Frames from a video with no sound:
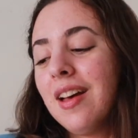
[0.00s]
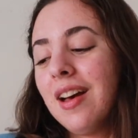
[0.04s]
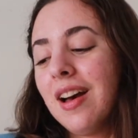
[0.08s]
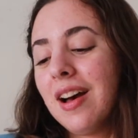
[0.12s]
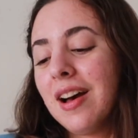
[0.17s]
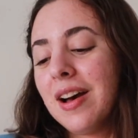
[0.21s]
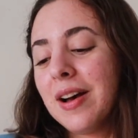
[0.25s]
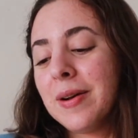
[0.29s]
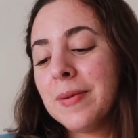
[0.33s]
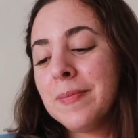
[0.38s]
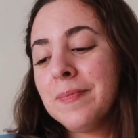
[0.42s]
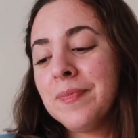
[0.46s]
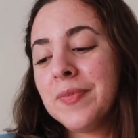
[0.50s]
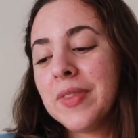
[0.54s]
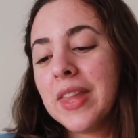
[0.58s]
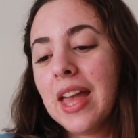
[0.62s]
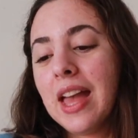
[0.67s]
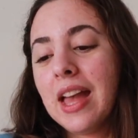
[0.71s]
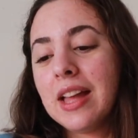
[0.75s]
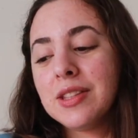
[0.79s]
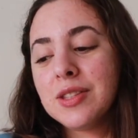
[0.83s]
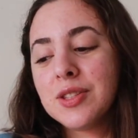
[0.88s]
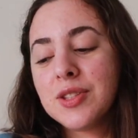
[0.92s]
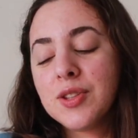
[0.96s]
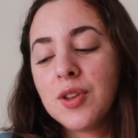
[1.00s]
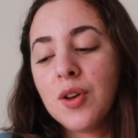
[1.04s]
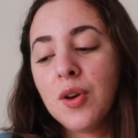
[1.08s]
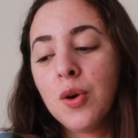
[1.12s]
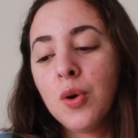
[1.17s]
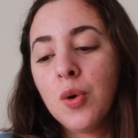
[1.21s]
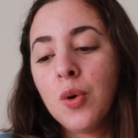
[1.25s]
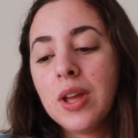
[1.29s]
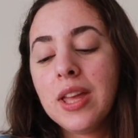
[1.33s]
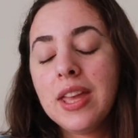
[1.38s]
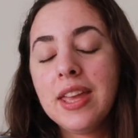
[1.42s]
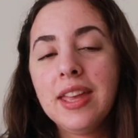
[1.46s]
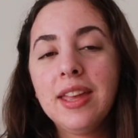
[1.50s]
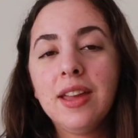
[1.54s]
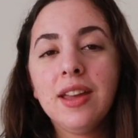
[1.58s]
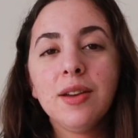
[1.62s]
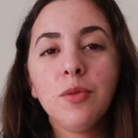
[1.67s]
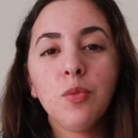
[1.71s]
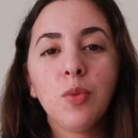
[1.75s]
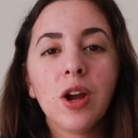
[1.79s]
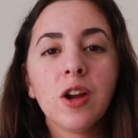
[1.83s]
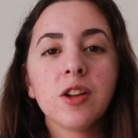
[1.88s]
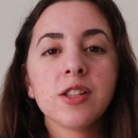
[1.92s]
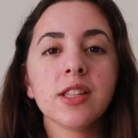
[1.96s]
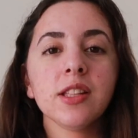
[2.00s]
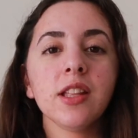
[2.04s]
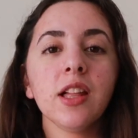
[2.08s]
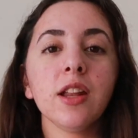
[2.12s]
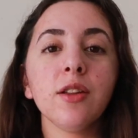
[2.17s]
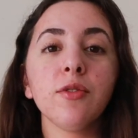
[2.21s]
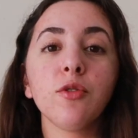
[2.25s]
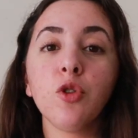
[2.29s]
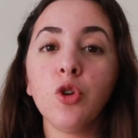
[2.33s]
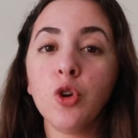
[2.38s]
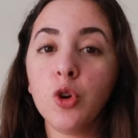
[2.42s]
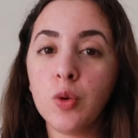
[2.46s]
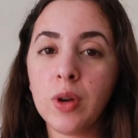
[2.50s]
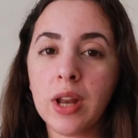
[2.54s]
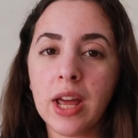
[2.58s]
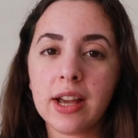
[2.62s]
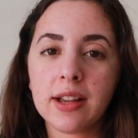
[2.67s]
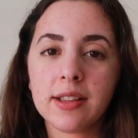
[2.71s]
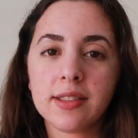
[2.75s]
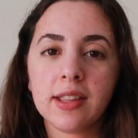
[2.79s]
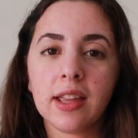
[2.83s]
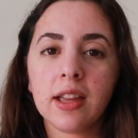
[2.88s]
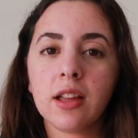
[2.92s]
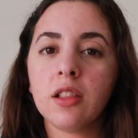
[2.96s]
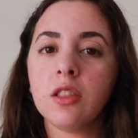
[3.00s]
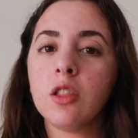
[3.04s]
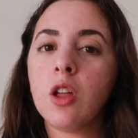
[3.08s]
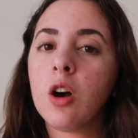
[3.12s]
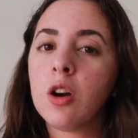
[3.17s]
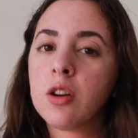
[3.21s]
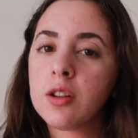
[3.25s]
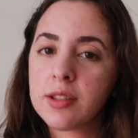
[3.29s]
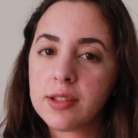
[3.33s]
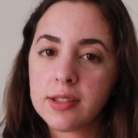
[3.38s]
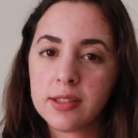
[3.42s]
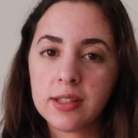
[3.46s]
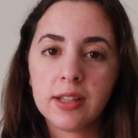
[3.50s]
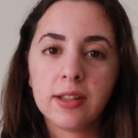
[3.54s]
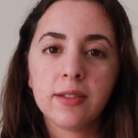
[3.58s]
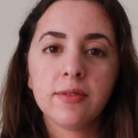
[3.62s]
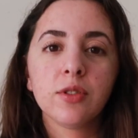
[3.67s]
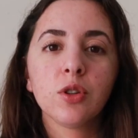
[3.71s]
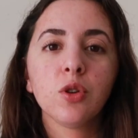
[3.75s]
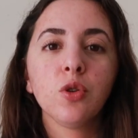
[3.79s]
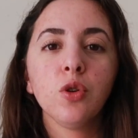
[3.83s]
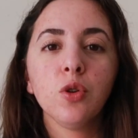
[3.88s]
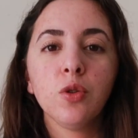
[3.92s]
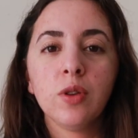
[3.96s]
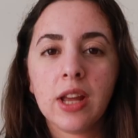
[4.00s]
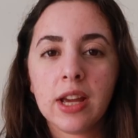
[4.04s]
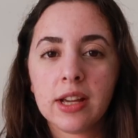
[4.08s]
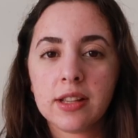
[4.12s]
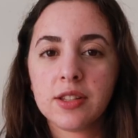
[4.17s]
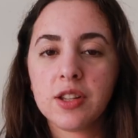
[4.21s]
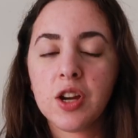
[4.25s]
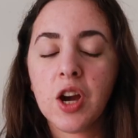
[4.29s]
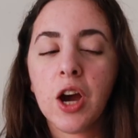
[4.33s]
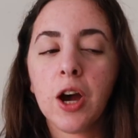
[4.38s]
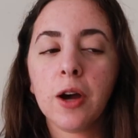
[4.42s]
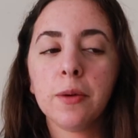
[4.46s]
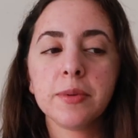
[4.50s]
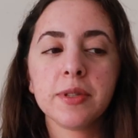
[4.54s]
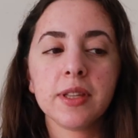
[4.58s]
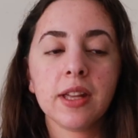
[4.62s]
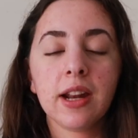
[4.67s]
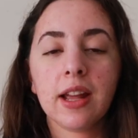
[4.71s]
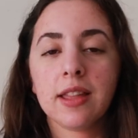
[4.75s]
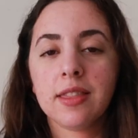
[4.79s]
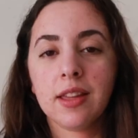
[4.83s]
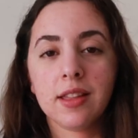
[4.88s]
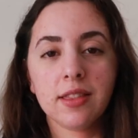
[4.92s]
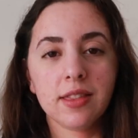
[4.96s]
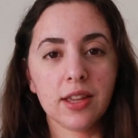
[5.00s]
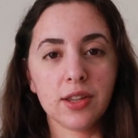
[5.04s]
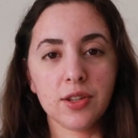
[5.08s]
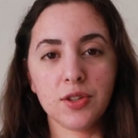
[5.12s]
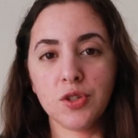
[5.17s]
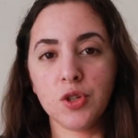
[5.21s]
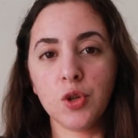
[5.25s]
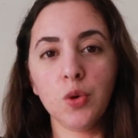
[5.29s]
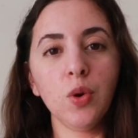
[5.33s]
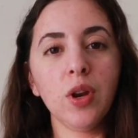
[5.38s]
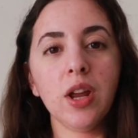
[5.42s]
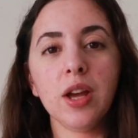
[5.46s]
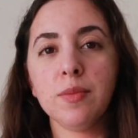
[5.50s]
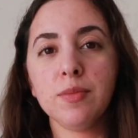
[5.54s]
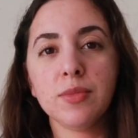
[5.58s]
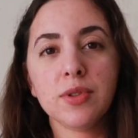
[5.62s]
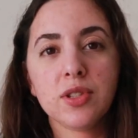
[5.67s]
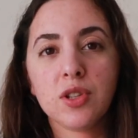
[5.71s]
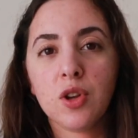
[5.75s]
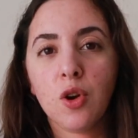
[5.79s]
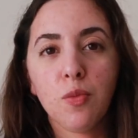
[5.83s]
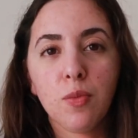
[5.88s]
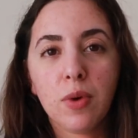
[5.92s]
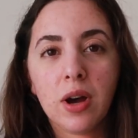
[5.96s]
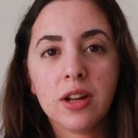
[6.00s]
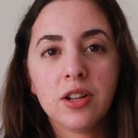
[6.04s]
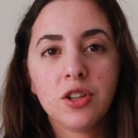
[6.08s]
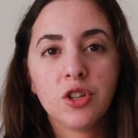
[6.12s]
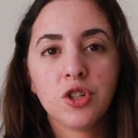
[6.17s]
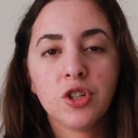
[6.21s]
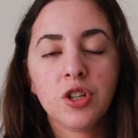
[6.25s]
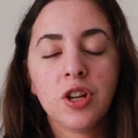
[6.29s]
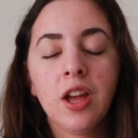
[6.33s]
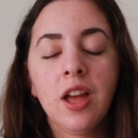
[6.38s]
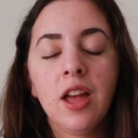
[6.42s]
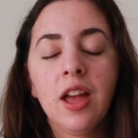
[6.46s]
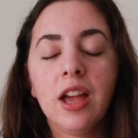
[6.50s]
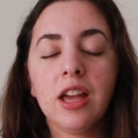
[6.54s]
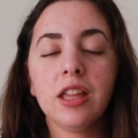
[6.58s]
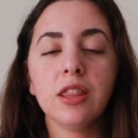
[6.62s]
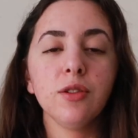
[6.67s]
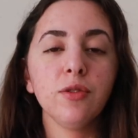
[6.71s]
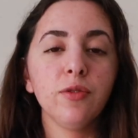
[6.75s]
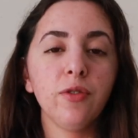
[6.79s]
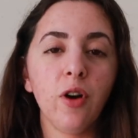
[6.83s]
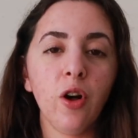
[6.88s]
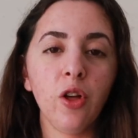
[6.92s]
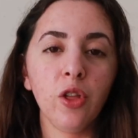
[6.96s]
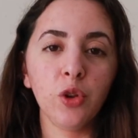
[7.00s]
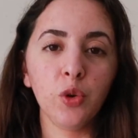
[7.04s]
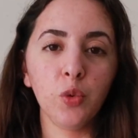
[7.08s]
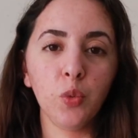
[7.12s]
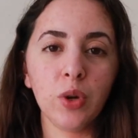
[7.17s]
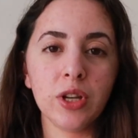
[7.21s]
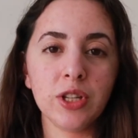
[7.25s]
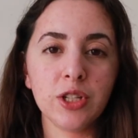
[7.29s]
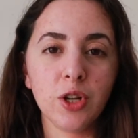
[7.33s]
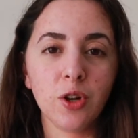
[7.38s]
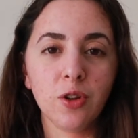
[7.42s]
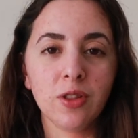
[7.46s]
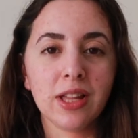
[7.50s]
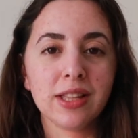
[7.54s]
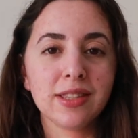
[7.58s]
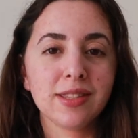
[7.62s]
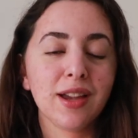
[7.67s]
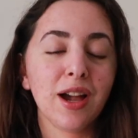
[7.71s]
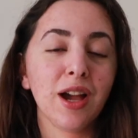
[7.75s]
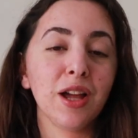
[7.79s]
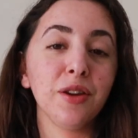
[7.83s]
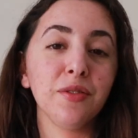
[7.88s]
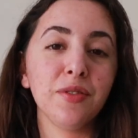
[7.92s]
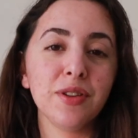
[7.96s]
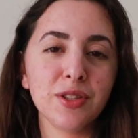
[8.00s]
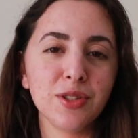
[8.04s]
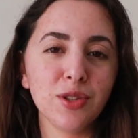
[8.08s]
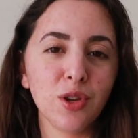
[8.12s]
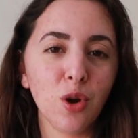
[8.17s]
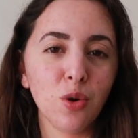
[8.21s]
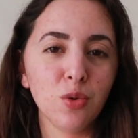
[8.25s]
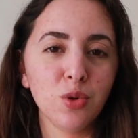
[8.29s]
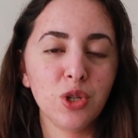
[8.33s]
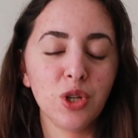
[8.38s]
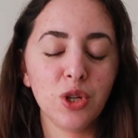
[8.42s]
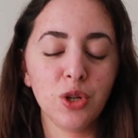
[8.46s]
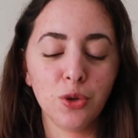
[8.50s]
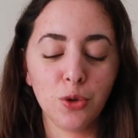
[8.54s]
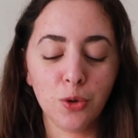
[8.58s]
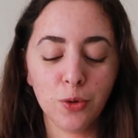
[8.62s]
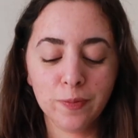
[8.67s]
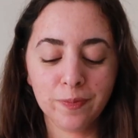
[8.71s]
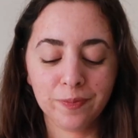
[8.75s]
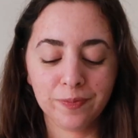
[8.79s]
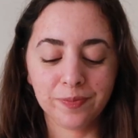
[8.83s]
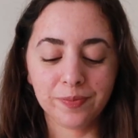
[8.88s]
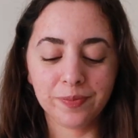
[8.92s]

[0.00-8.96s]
And so he wears a lot of crew necks, like long-sleeved crew neck tops, and I think they suit him so much. In the fall and winter, that's kind of his go-to.